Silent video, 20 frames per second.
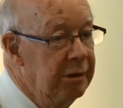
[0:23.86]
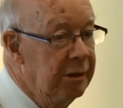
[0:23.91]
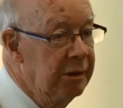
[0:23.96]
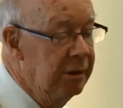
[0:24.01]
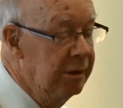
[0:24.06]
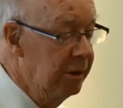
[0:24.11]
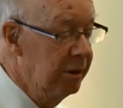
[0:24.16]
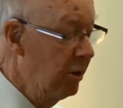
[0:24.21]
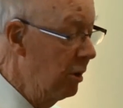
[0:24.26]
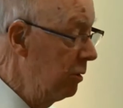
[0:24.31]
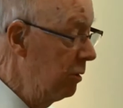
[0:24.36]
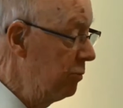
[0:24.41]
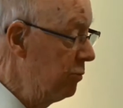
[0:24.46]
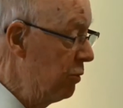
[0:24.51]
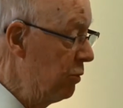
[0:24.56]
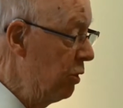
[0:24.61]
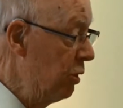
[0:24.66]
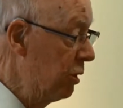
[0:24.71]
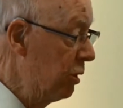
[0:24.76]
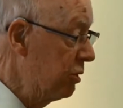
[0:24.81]

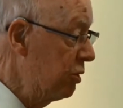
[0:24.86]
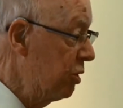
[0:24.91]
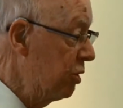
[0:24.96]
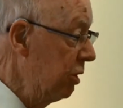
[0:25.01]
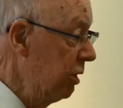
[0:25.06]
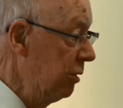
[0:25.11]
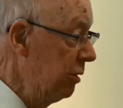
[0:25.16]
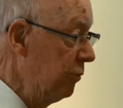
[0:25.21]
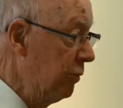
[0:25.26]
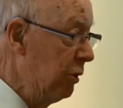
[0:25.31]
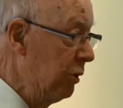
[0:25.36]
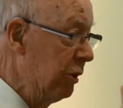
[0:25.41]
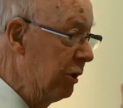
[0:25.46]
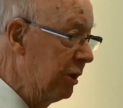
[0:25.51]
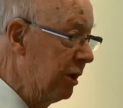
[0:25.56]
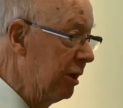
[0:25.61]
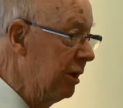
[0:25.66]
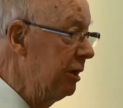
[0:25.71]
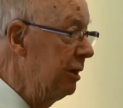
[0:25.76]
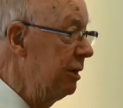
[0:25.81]
homework, seat
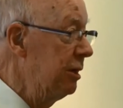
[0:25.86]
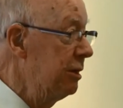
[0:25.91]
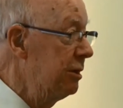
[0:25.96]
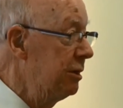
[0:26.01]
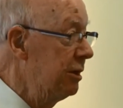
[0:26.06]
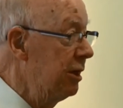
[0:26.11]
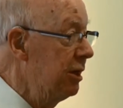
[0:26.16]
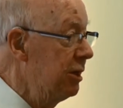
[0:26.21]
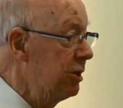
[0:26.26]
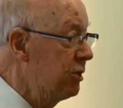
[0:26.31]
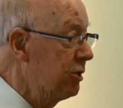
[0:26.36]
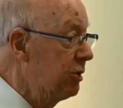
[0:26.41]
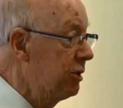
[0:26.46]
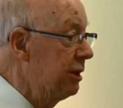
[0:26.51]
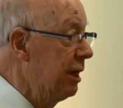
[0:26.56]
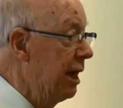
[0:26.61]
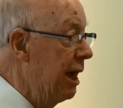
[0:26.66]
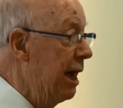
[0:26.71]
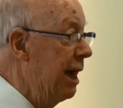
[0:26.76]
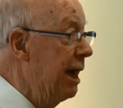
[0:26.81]
work,
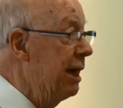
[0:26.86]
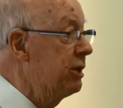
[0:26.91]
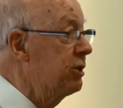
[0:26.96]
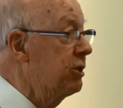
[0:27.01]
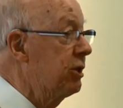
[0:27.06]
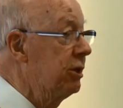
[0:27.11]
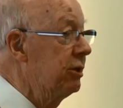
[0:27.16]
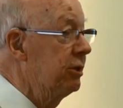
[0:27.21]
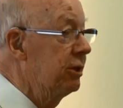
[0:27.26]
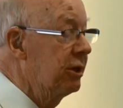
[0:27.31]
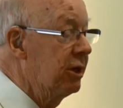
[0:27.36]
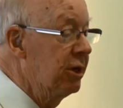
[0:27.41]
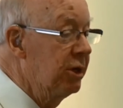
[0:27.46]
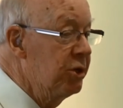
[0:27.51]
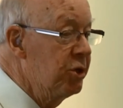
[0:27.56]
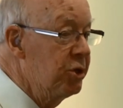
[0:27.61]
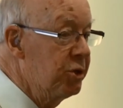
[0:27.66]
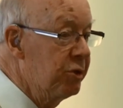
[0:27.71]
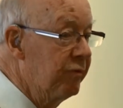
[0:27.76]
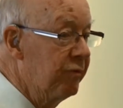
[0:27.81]
tests as an
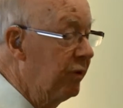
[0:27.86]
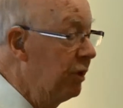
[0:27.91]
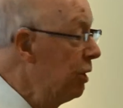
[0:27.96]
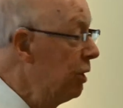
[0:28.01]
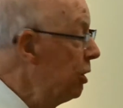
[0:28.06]
occasion for